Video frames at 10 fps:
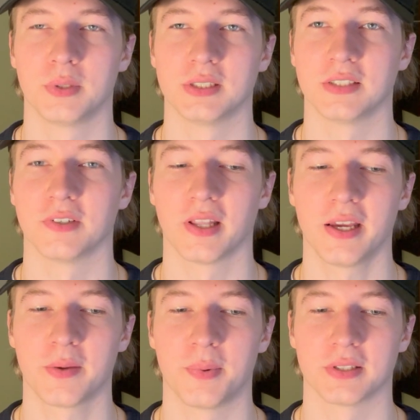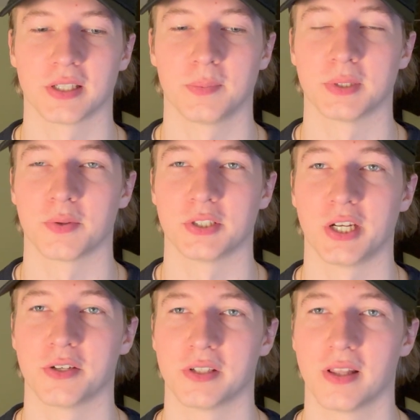please leave a like because it helps out the
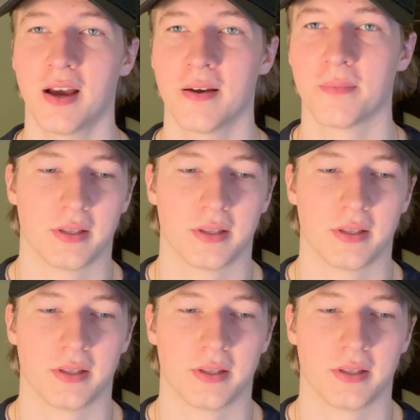channel a lot,